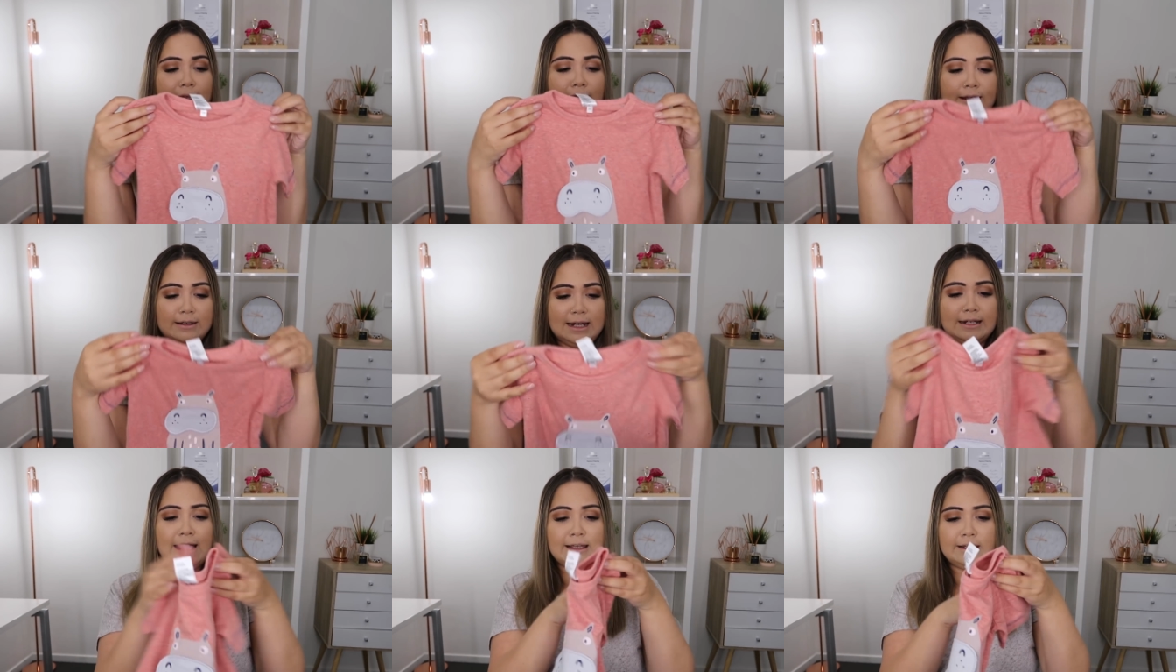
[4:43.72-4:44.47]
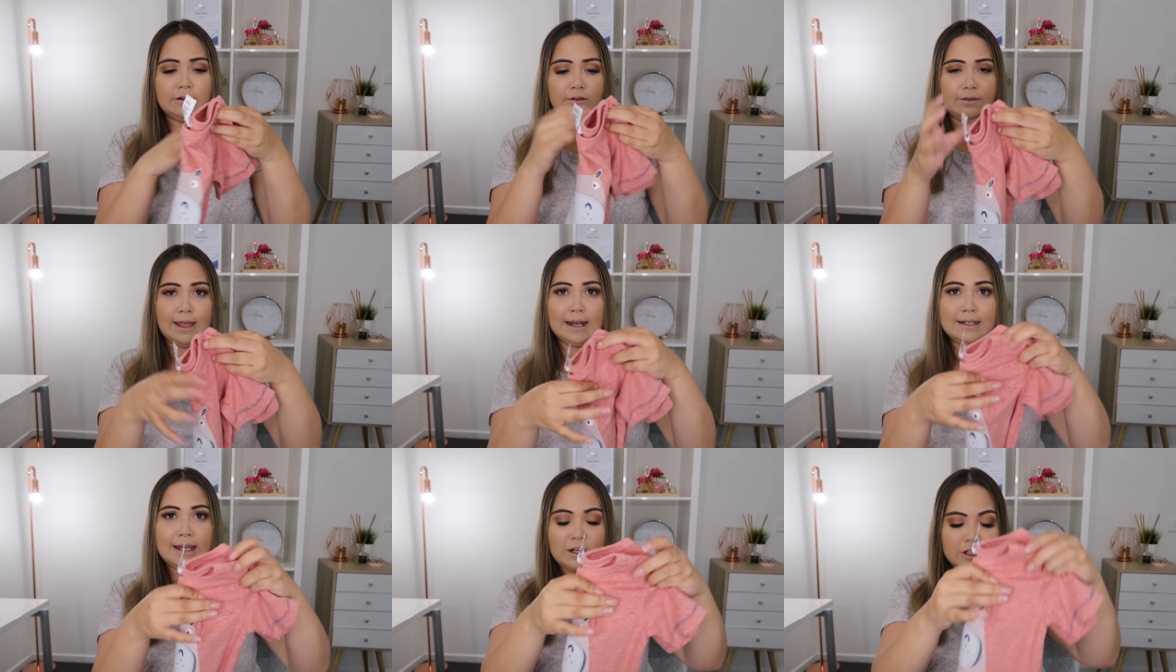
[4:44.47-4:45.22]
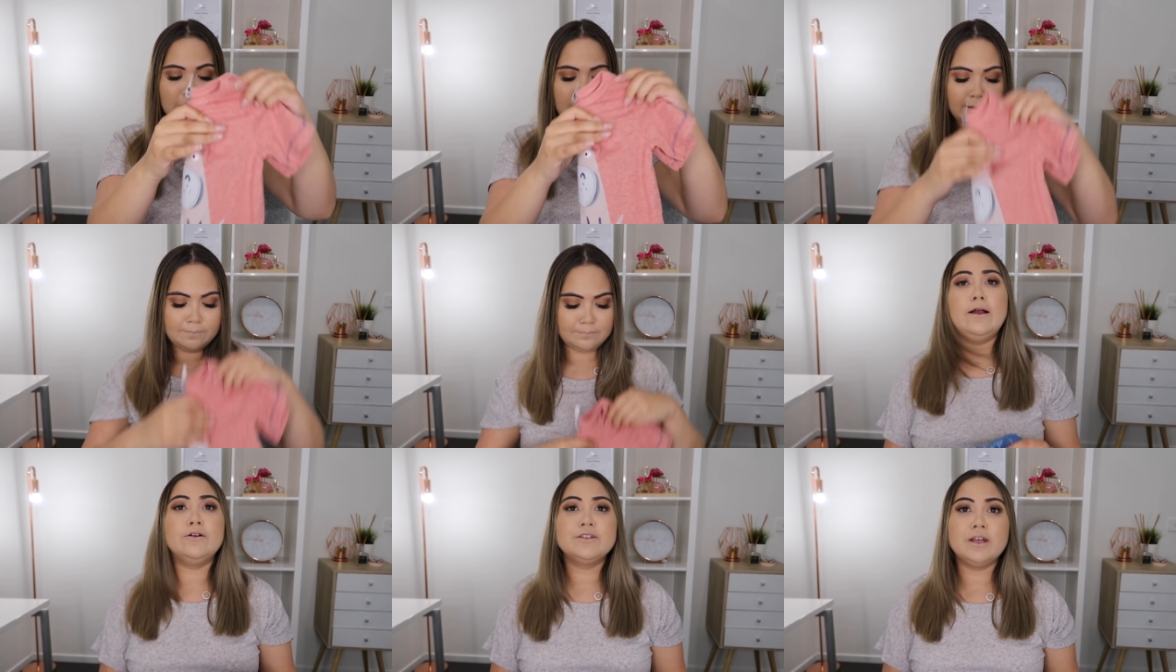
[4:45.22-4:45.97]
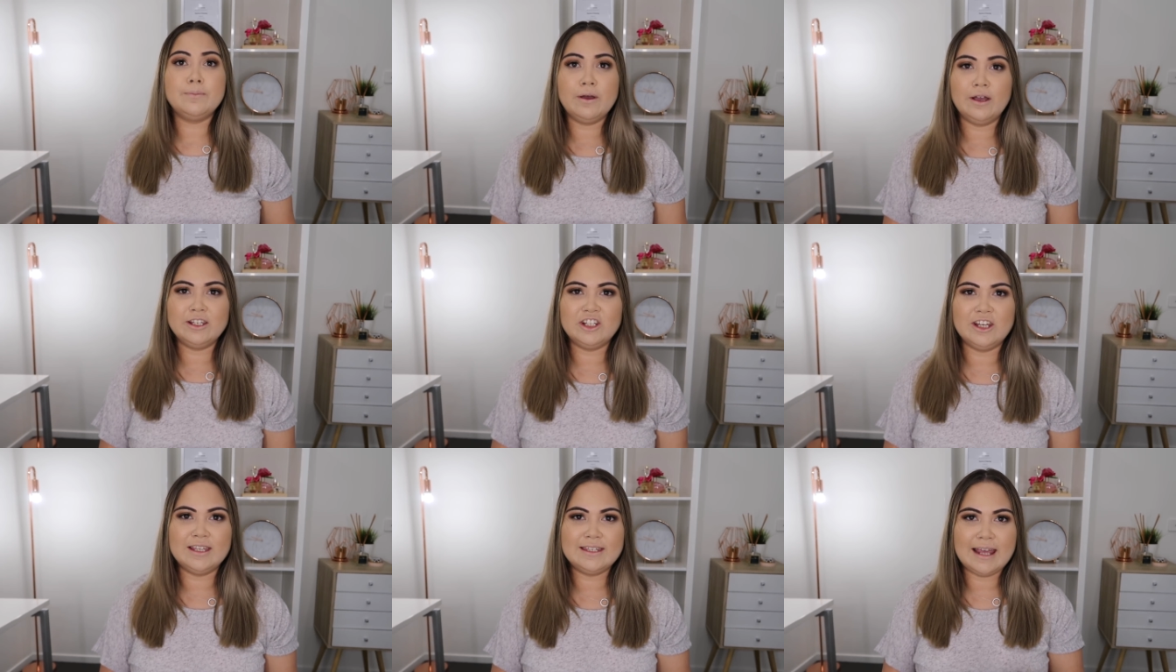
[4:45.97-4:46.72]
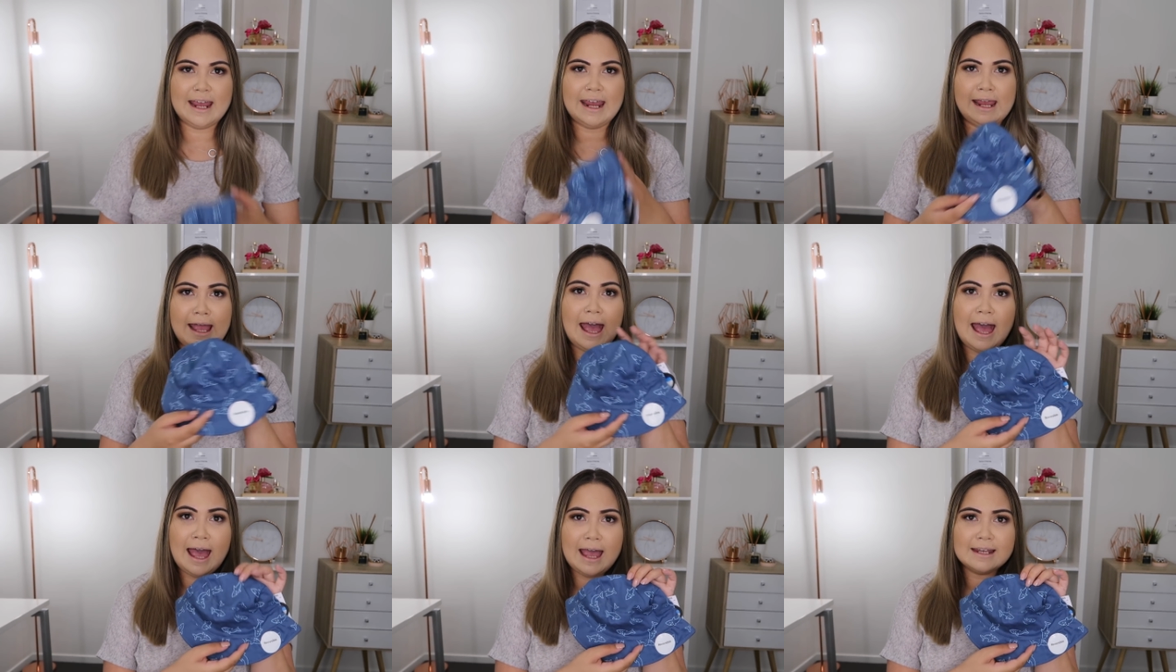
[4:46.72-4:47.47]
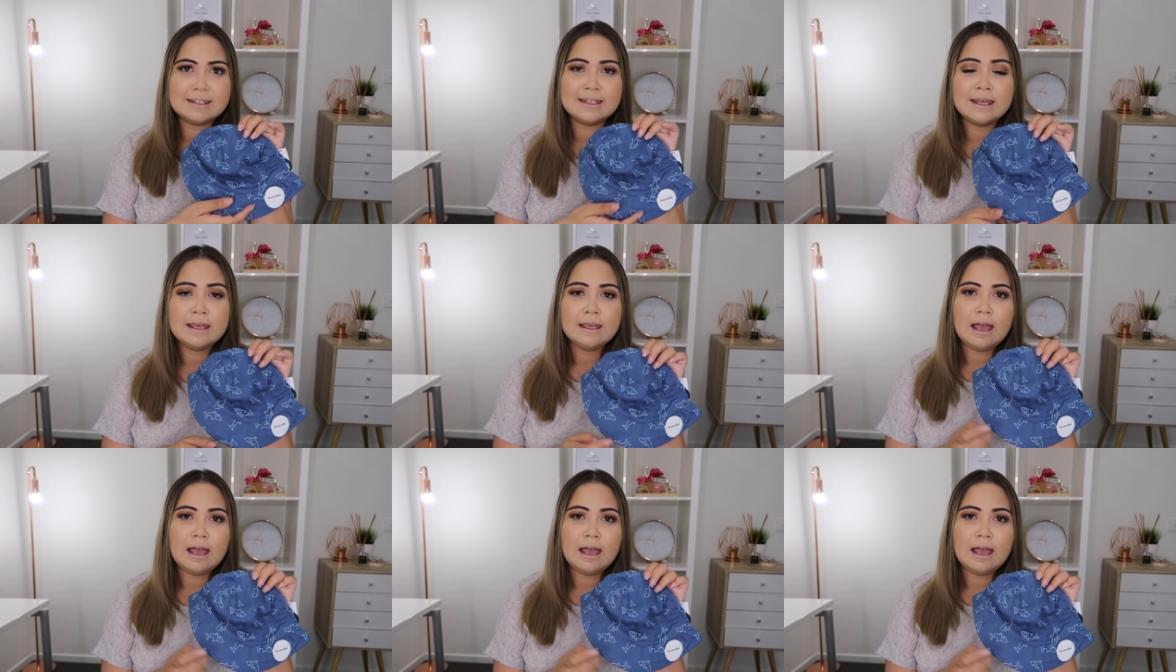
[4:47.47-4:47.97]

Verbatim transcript: the detailing on that t-shirt I also purchased a hat